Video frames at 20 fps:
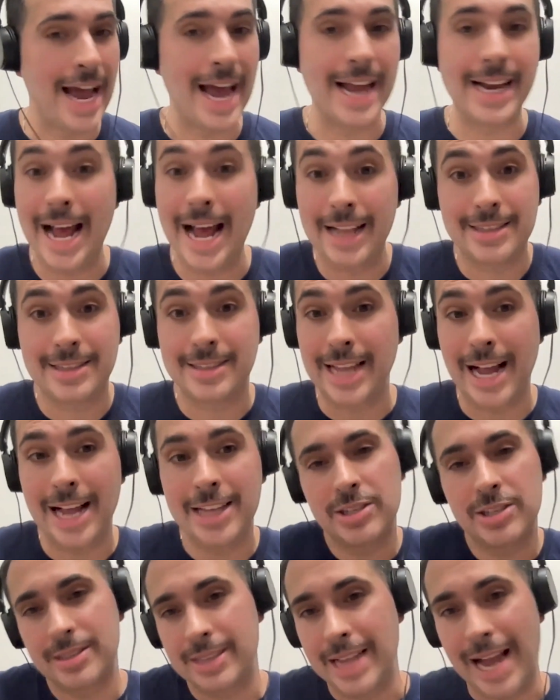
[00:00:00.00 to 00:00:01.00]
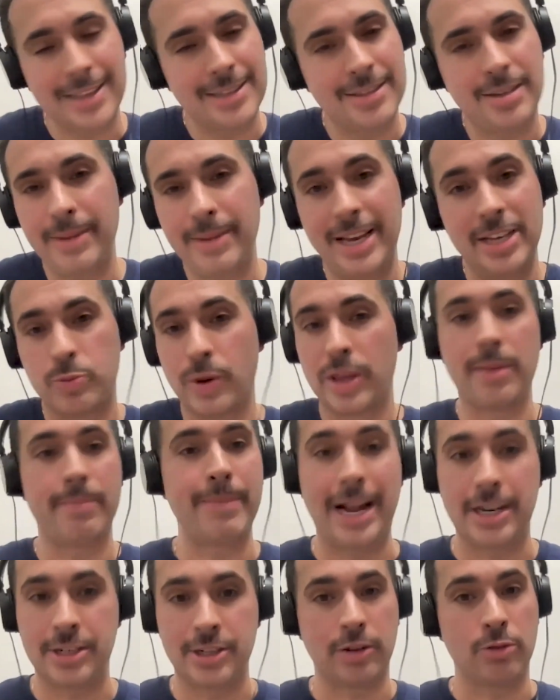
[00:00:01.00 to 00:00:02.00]
And that to me is where the
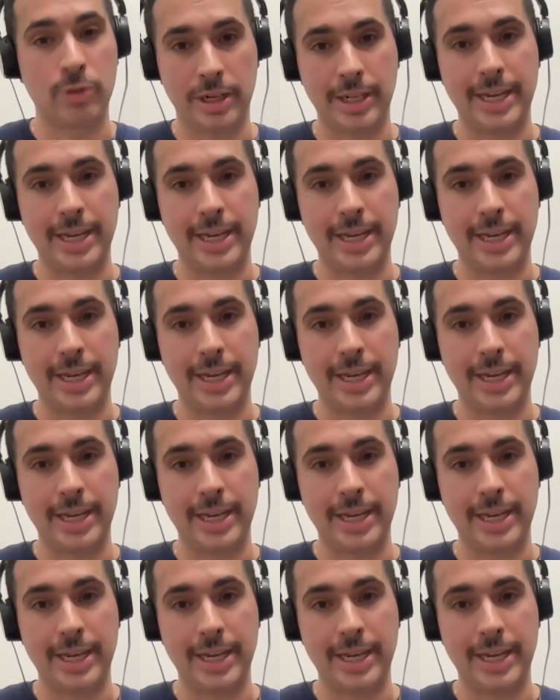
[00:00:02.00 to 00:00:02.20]
magic really